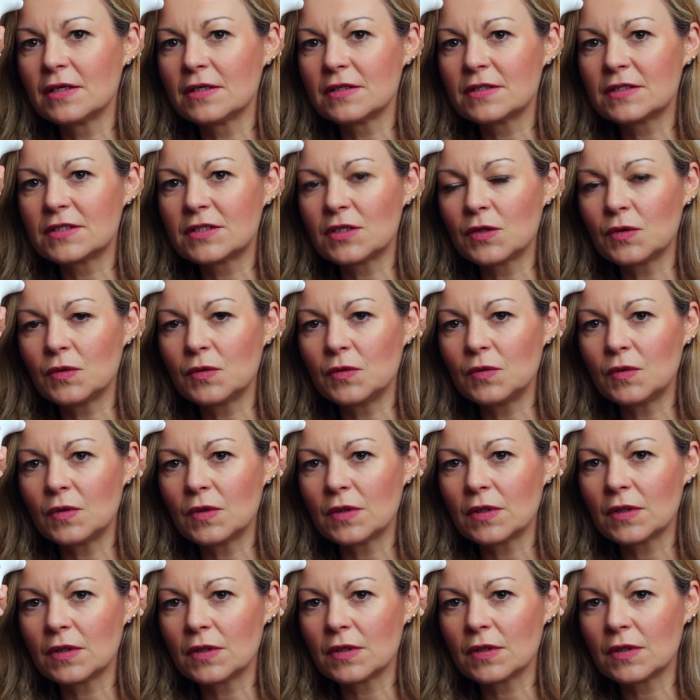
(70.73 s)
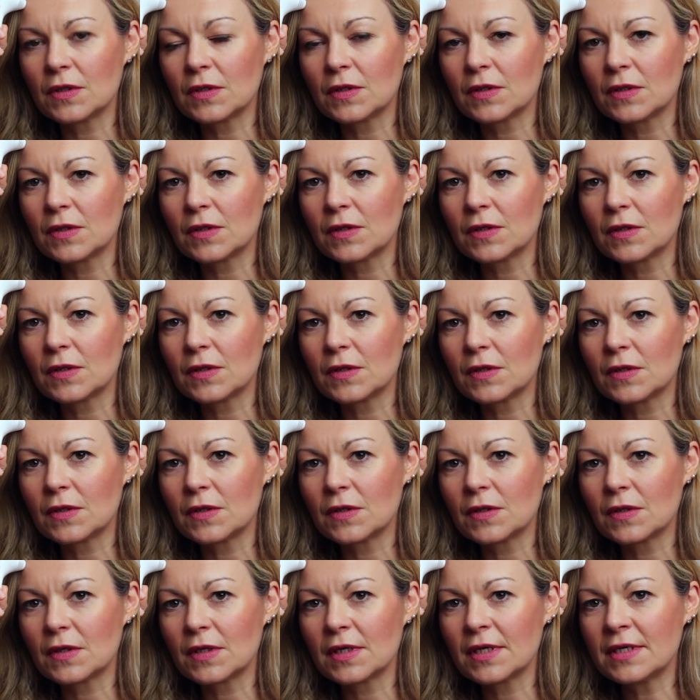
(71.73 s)
So
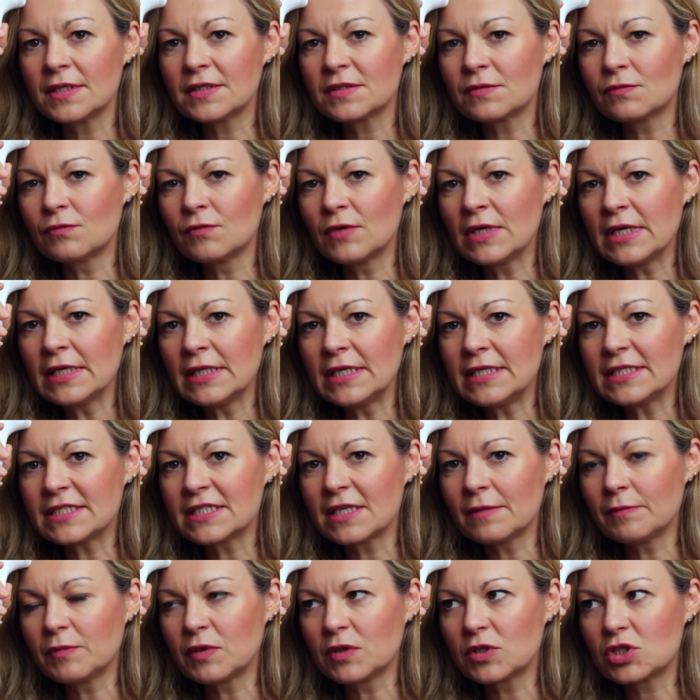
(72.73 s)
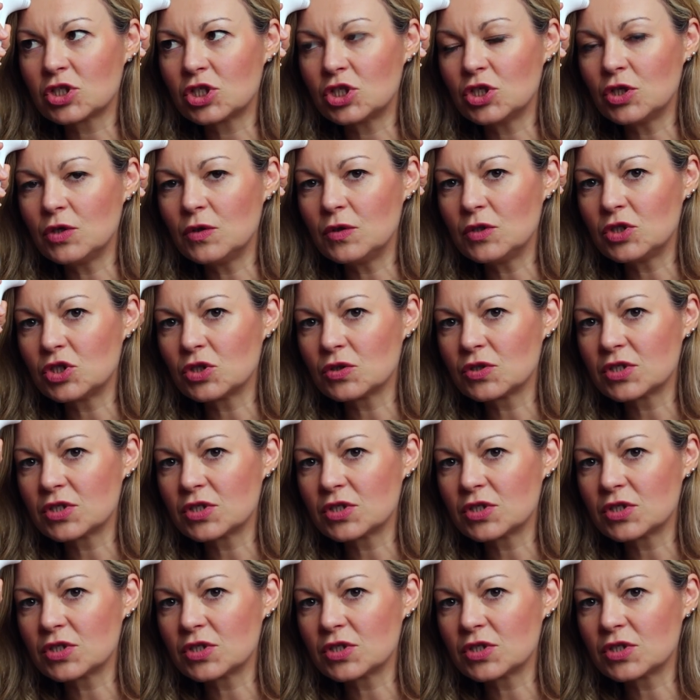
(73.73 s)
it's really simple to use.